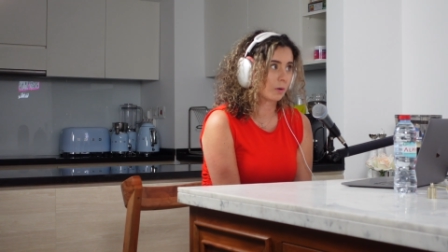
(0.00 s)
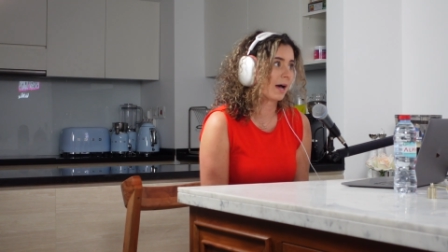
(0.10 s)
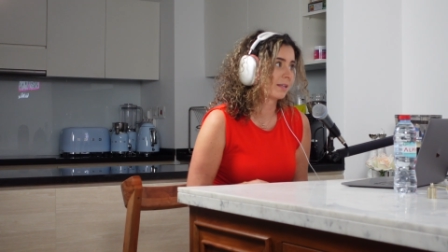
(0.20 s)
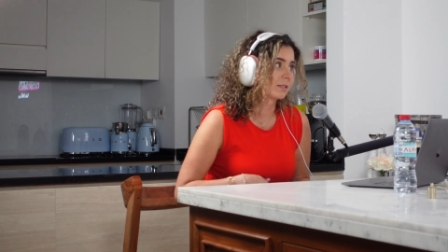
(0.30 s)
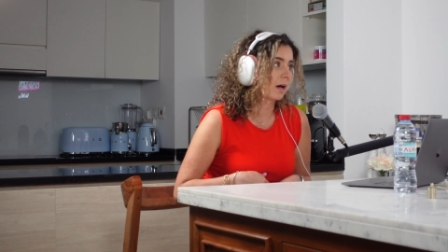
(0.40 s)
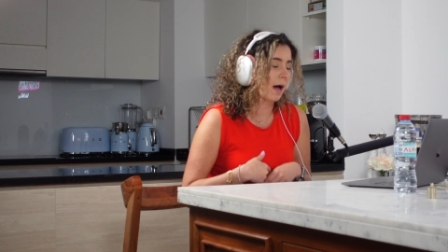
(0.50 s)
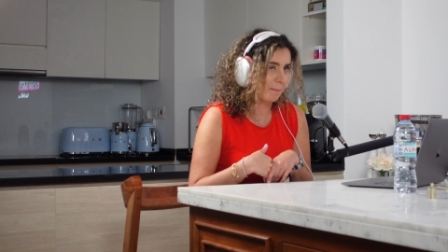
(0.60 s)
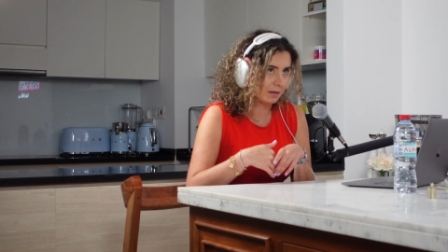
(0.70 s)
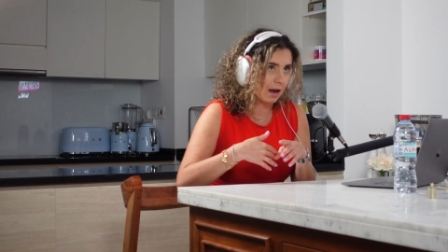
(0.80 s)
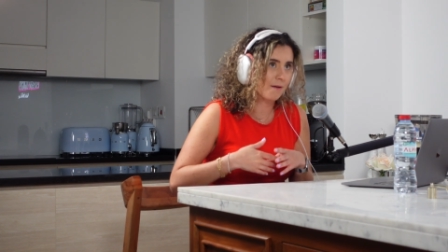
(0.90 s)
As I
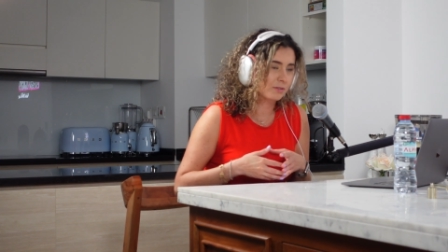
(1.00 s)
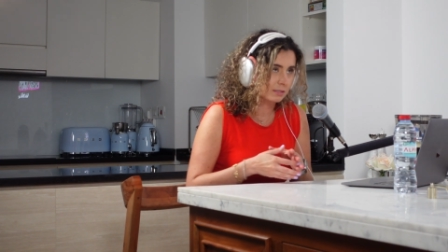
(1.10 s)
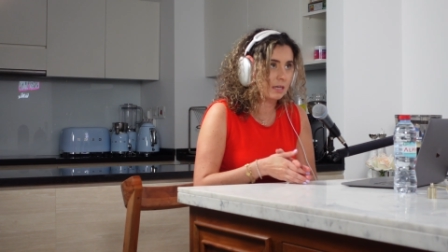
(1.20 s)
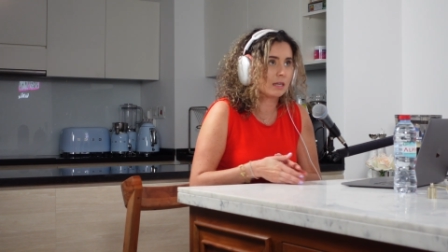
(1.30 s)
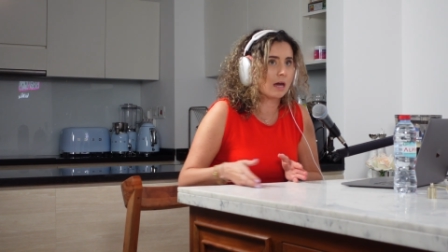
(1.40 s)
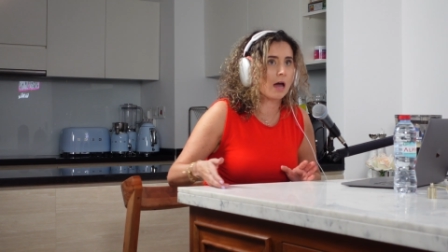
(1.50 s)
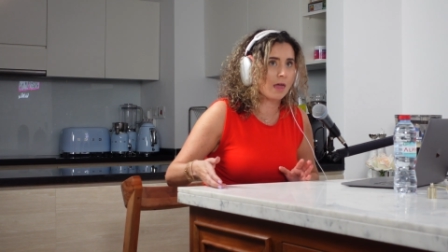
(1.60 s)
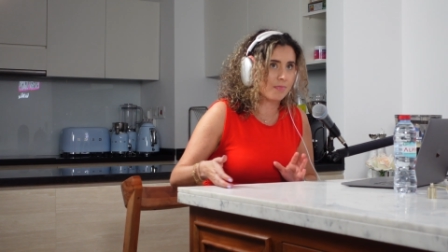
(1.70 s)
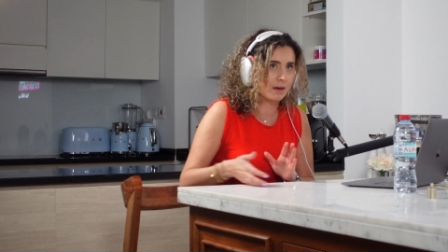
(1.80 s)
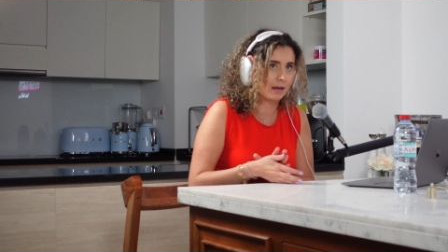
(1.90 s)
mean, I've seen
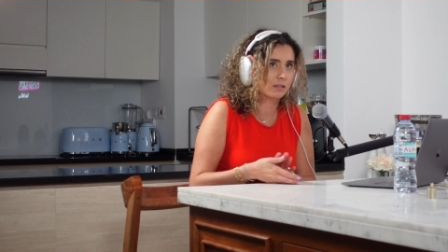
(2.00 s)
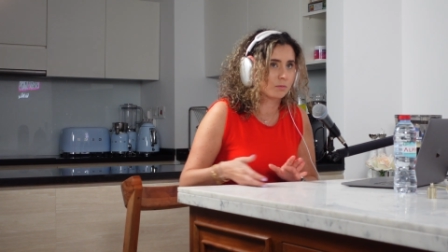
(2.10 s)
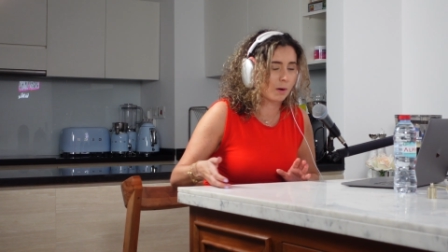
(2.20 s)
in the next,